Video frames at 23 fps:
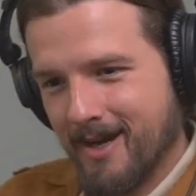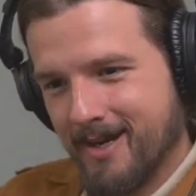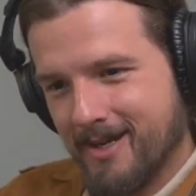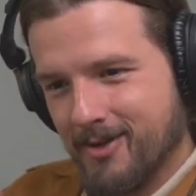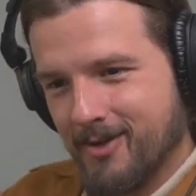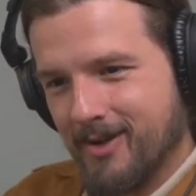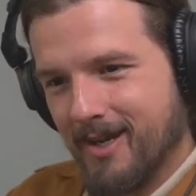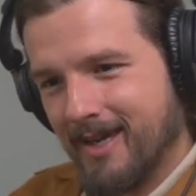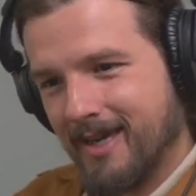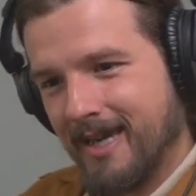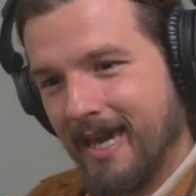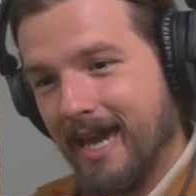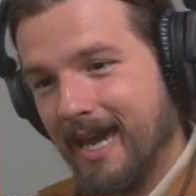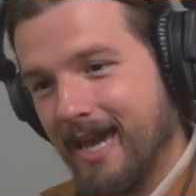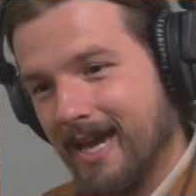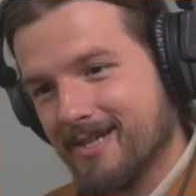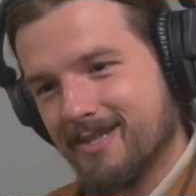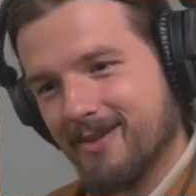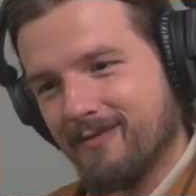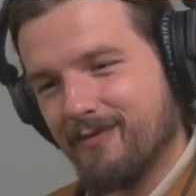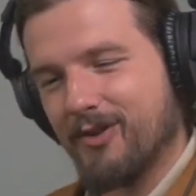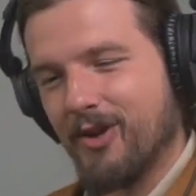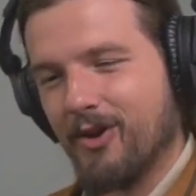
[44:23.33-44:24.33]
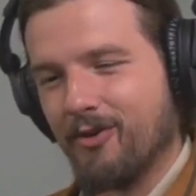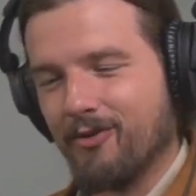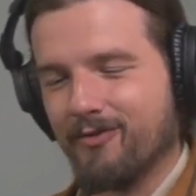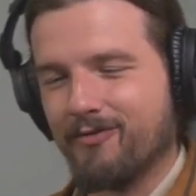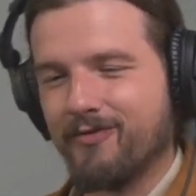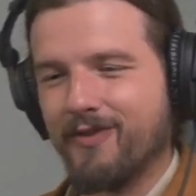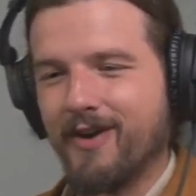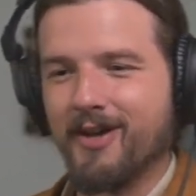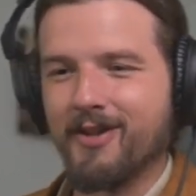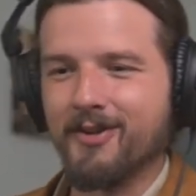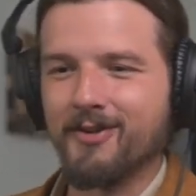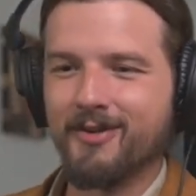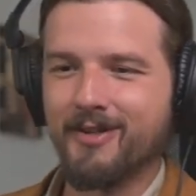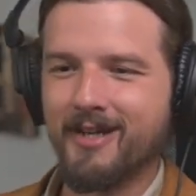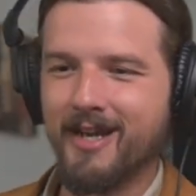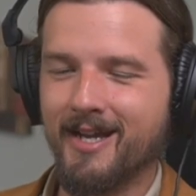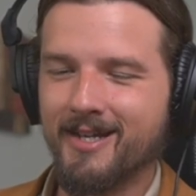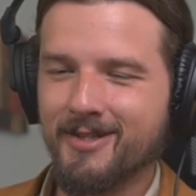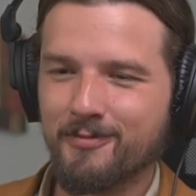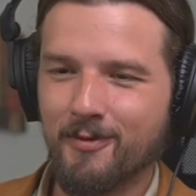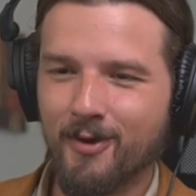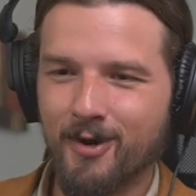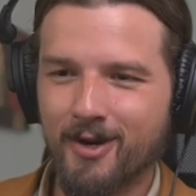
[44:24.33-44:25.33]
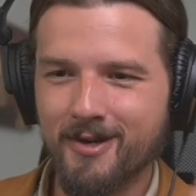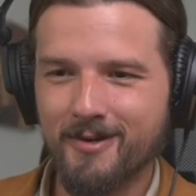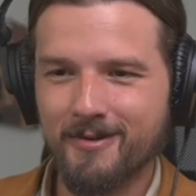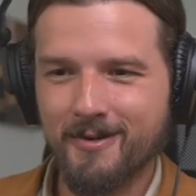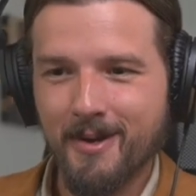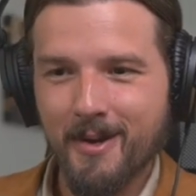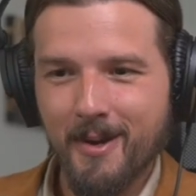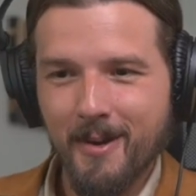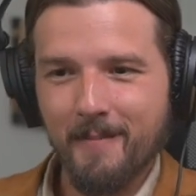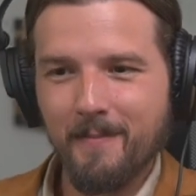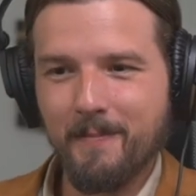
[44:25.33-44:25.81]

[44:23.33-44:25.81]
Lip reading: and you get chaos if you don't follow God's word,